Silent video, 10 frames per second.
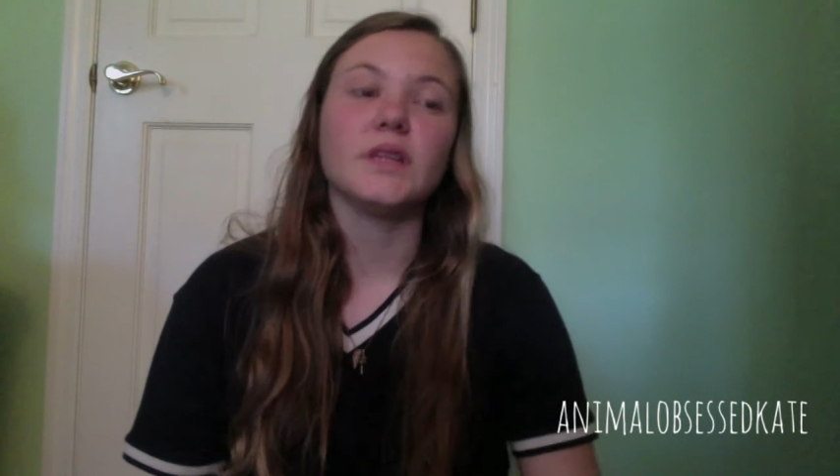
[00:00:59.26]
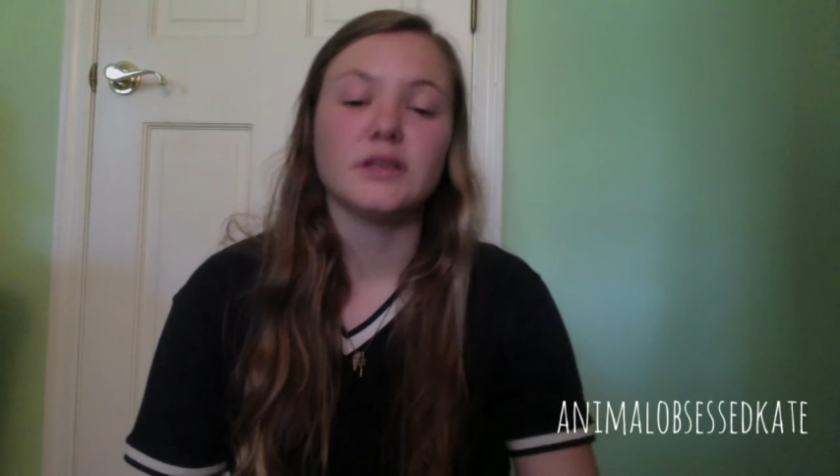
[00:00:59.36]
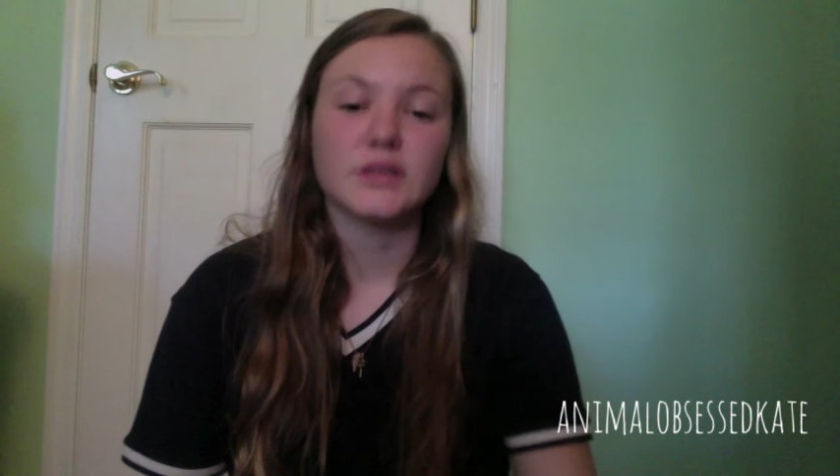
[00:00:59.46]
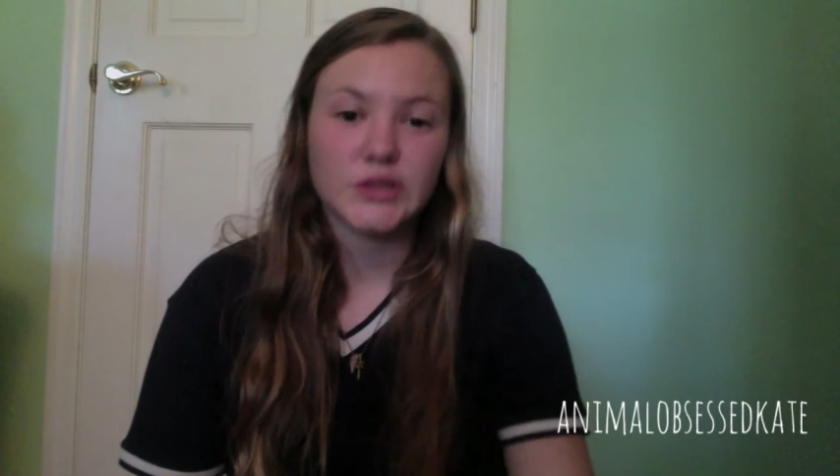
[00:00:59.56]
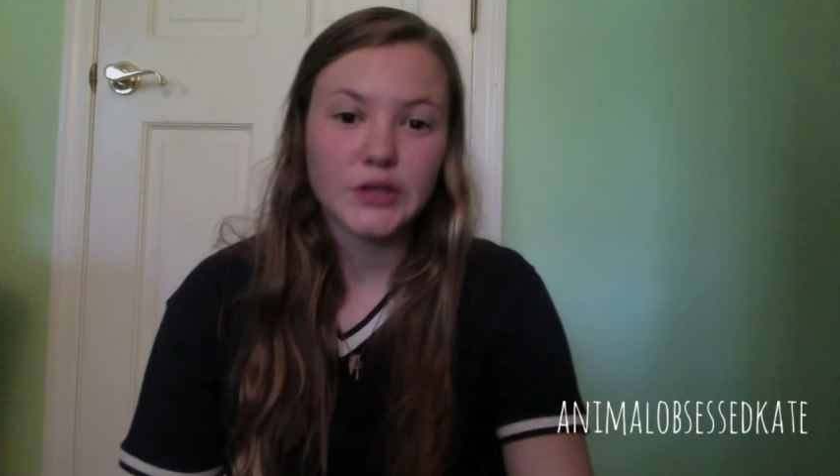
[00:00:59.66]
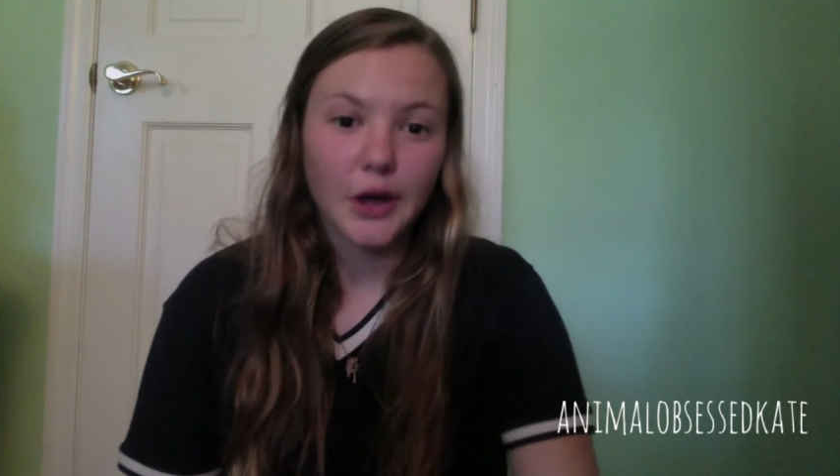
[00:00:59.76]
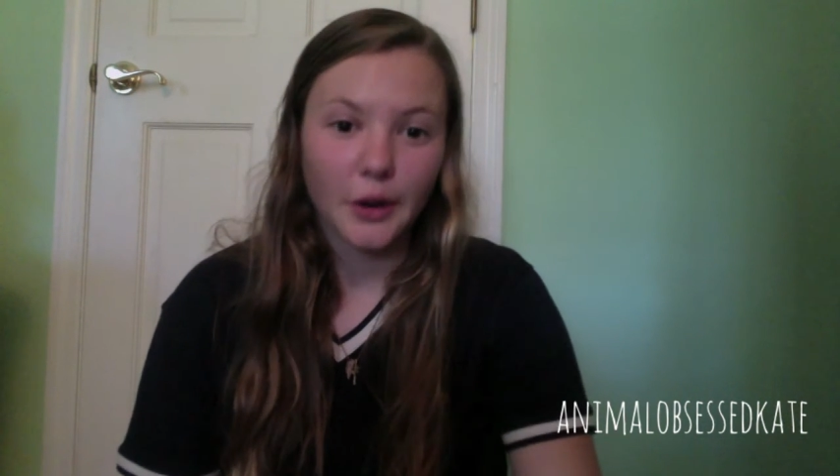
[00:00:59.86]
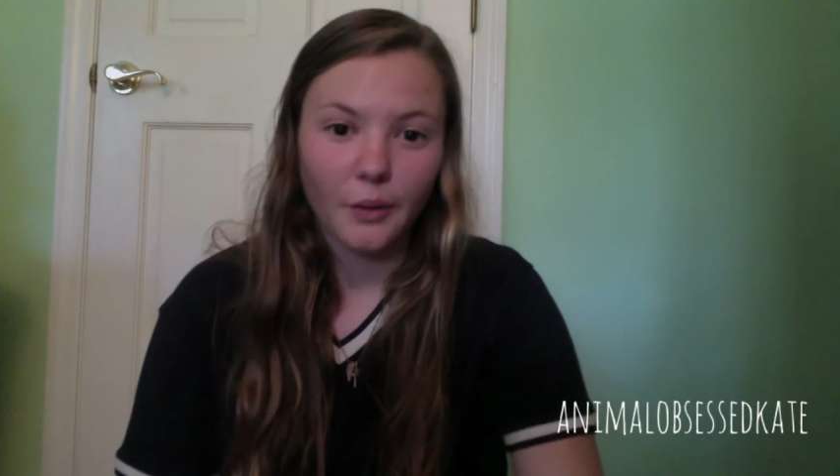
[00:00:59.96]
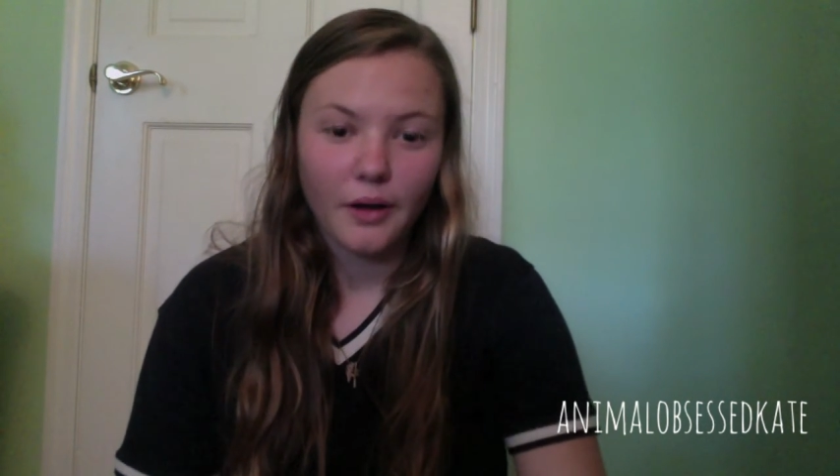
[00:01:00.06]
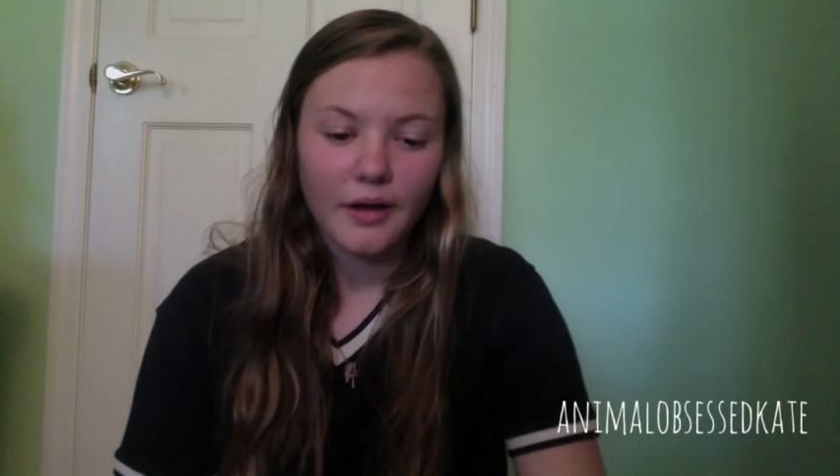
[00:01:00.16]

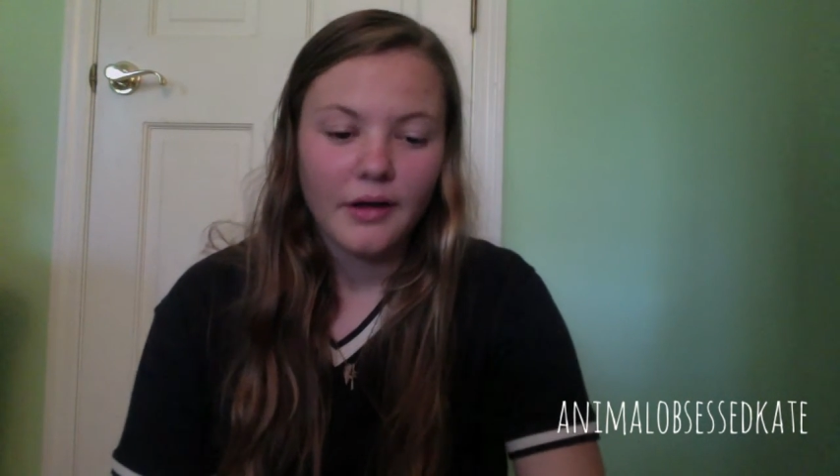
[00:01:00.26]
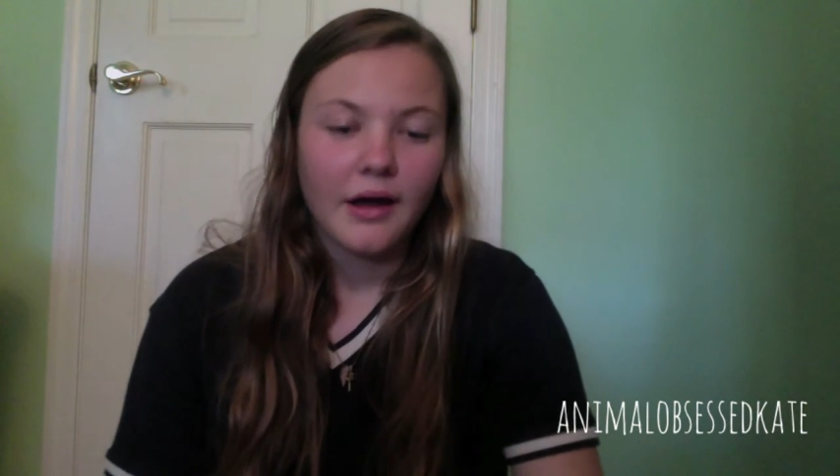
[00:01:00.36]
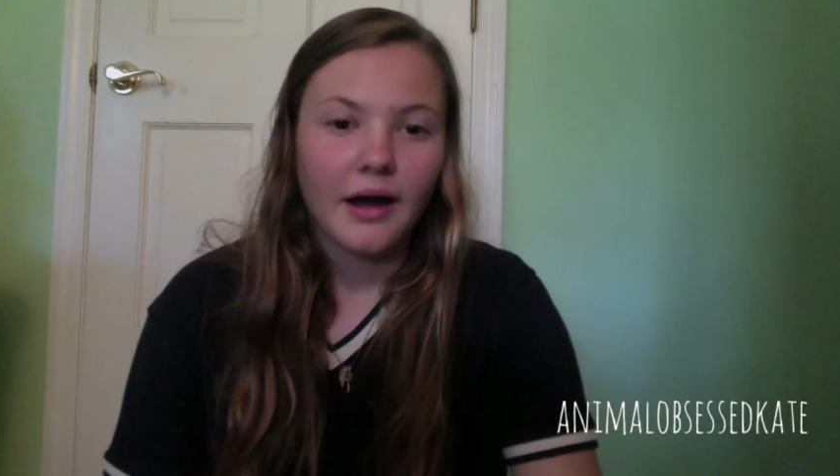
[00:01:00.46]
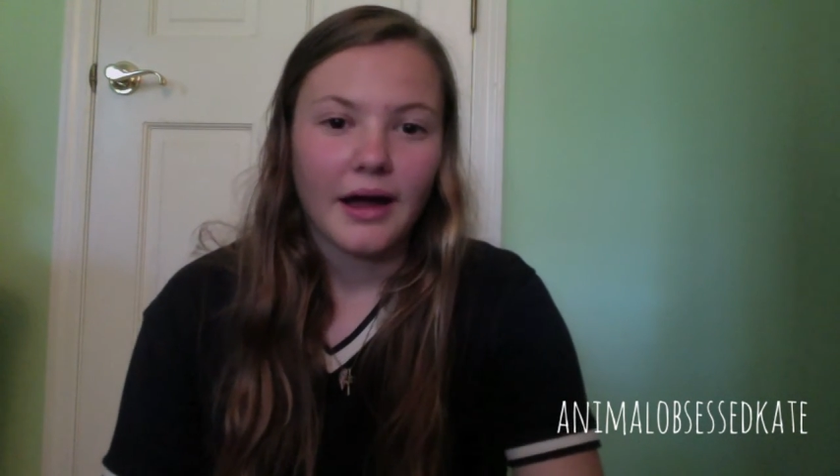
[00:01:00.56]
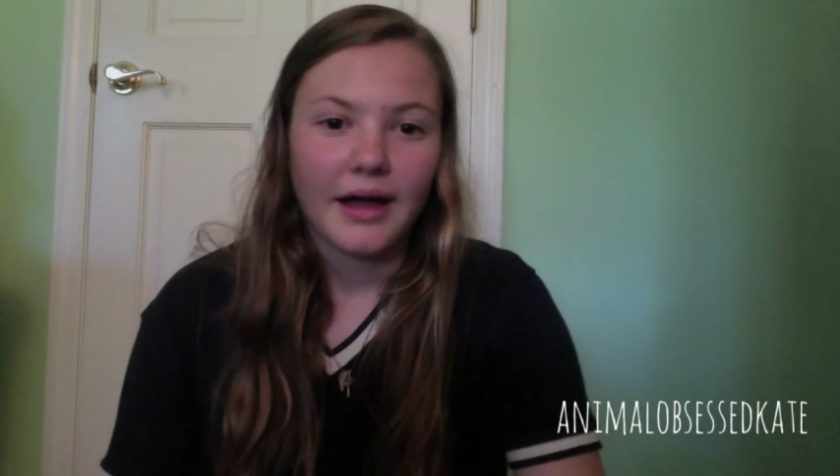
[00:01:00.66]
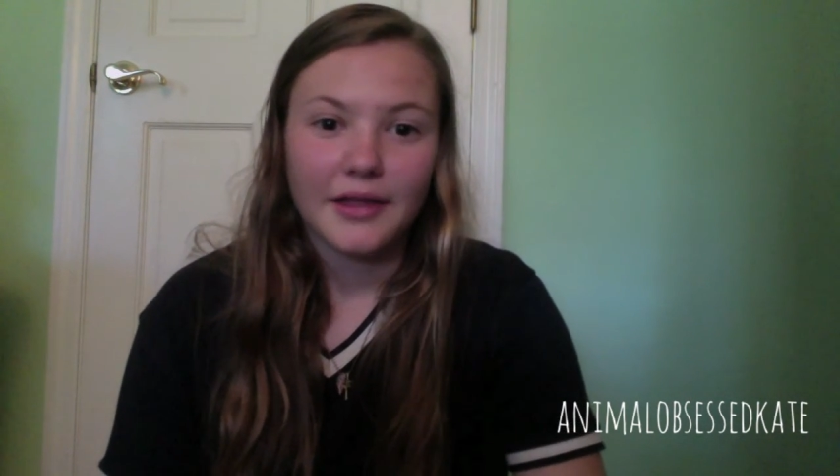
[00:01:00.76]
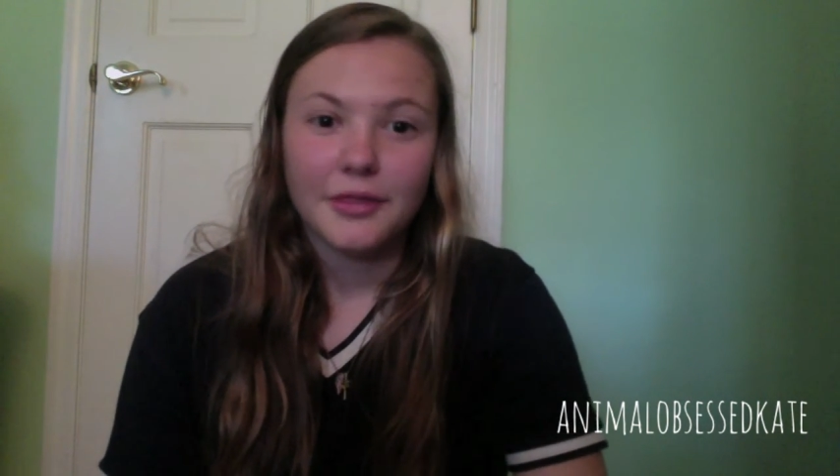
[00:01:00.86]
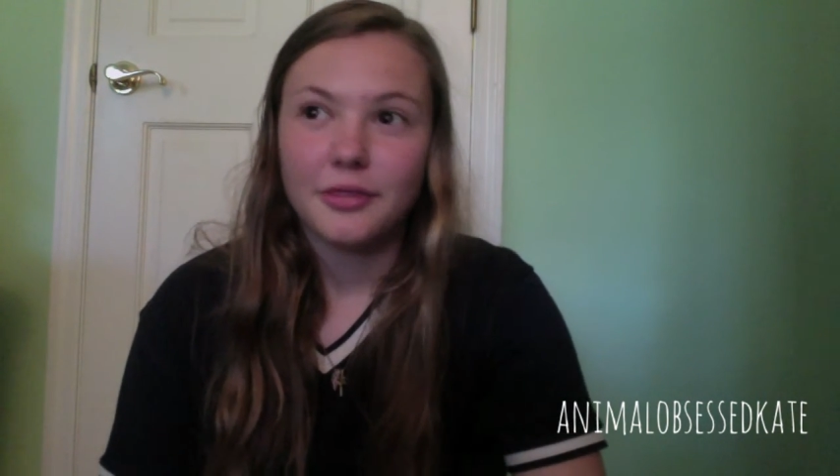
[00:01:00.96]
so I had